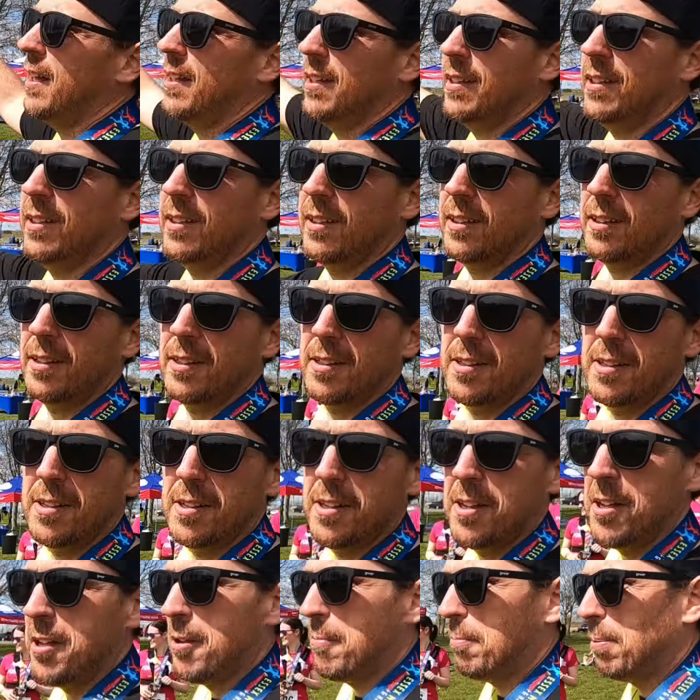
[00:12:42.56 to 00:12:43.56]
I bought your
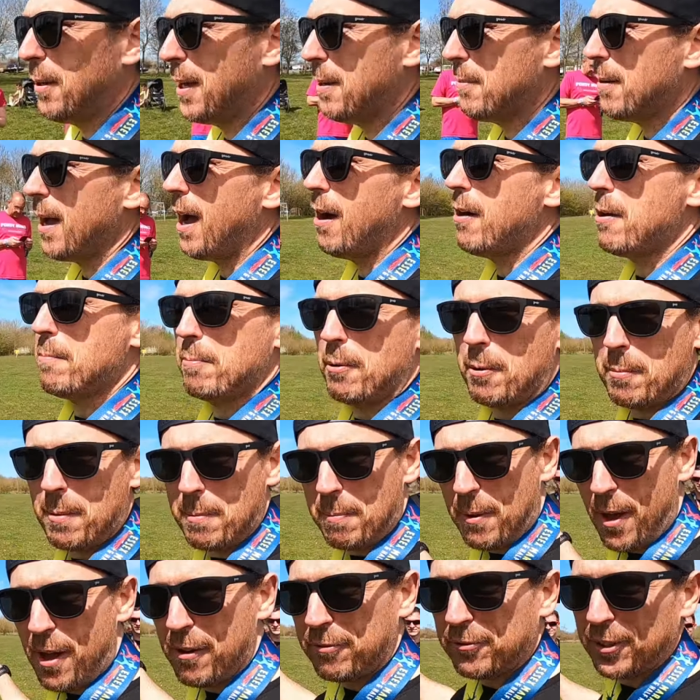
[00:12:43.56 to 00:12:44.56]
birthday Oh, he bought
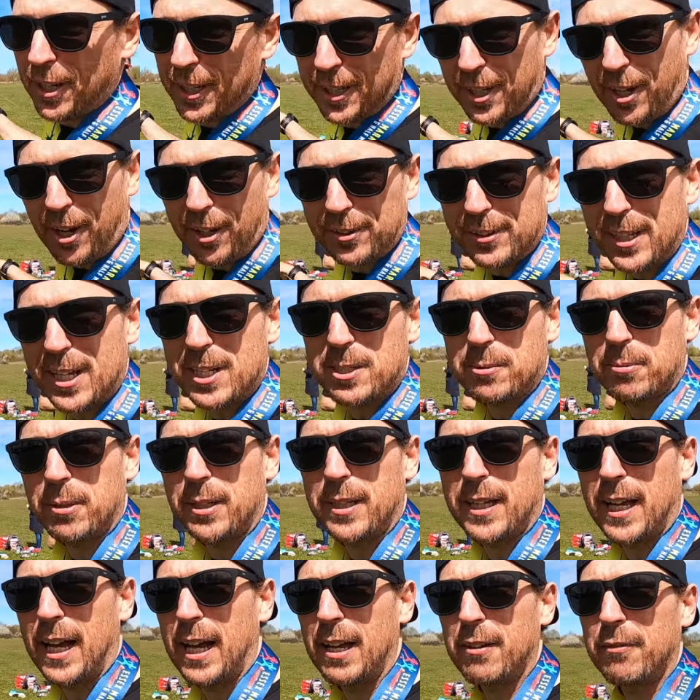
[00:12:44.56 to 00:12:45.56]
me birthday card. That's what
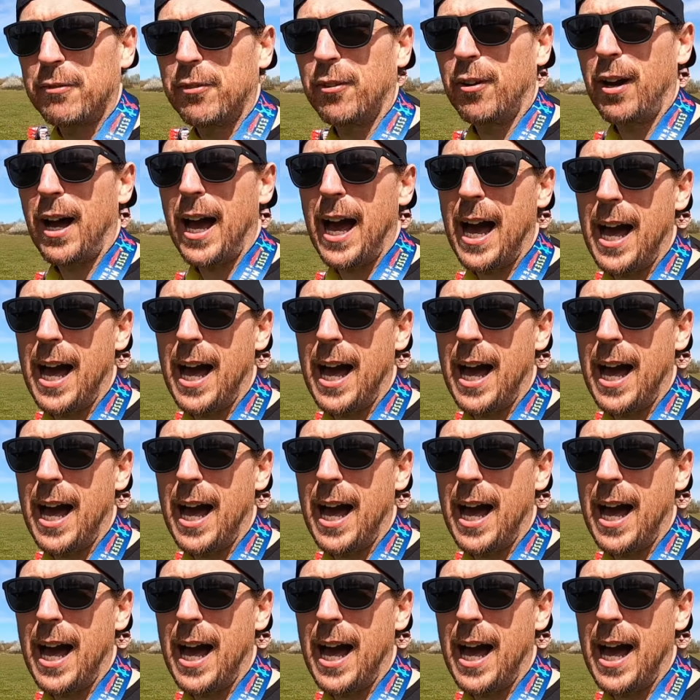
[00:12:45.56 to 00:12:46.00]
he came for.